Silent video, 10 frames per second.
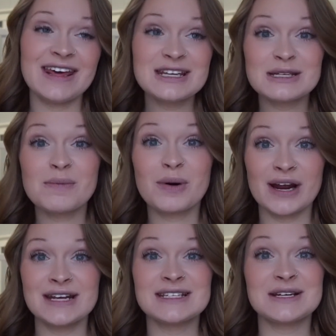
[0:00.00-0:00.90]
This
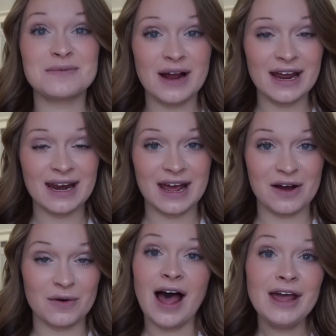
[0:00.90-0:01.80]
pregnancy right
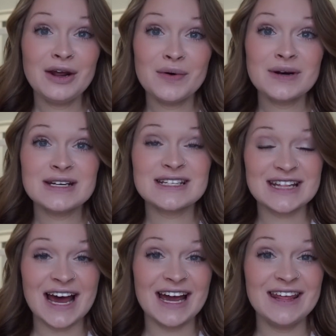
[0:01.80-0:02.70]
now, I noticed
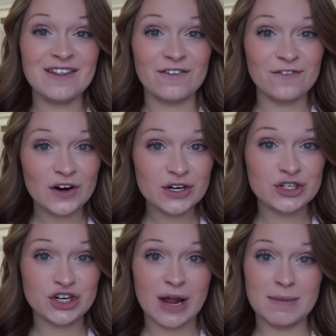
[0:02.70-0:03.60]
that in the
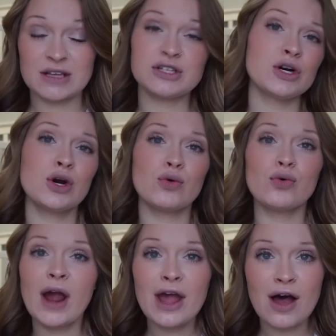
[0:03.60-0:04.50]
1st trimester,
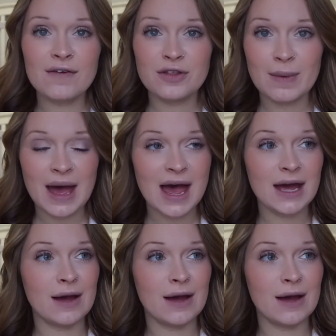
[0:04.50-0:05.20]
right off the bat,